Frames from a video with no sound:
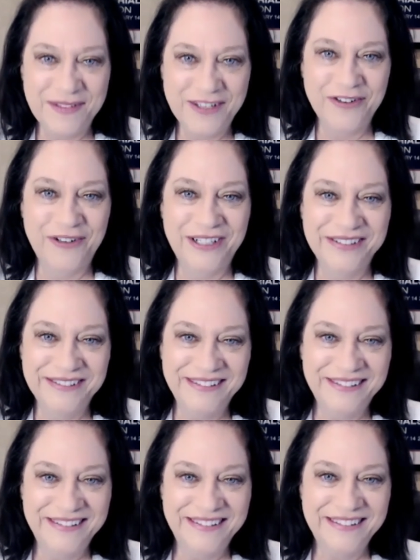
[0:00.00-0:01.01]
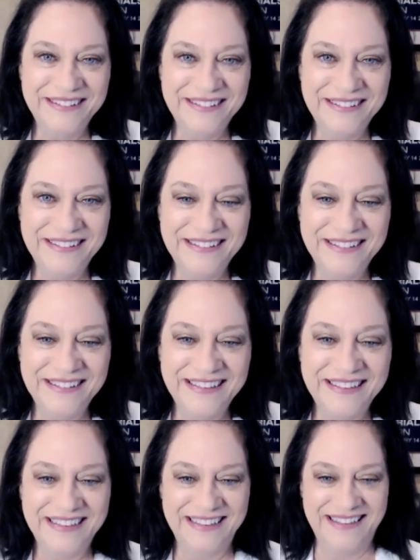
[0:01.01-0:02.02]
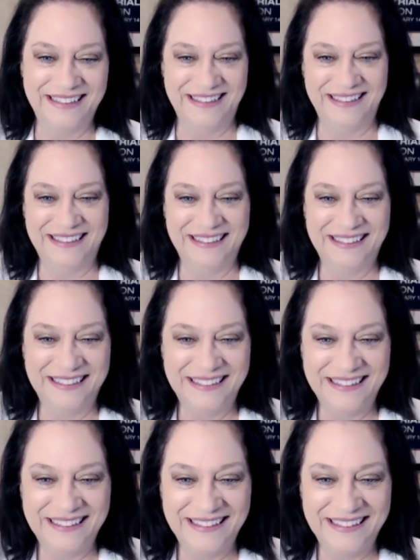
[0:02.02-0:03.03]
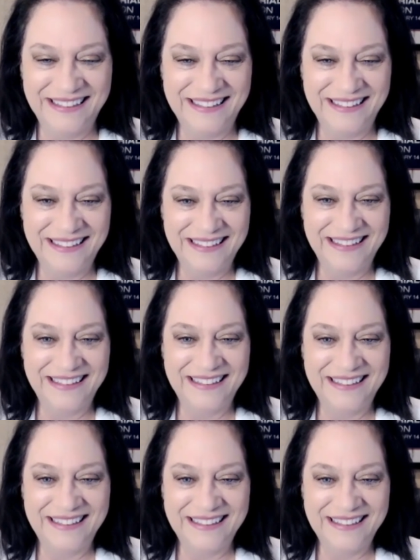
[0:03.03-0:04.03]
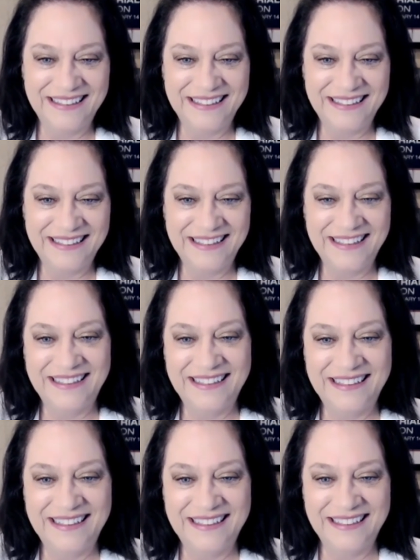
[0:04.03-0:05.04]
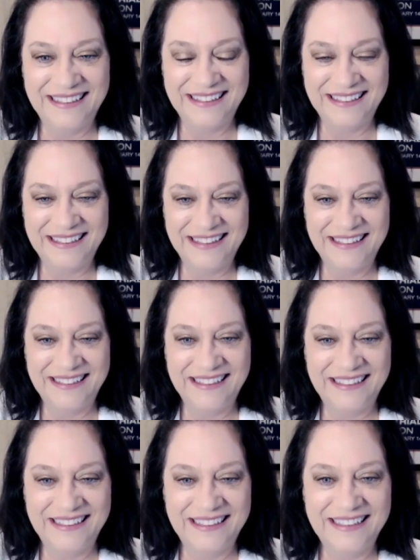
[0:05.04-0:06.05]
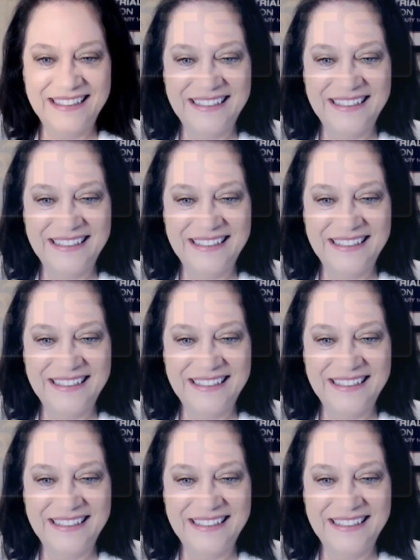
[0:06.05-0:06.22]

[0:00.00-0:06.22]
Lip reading: (silent)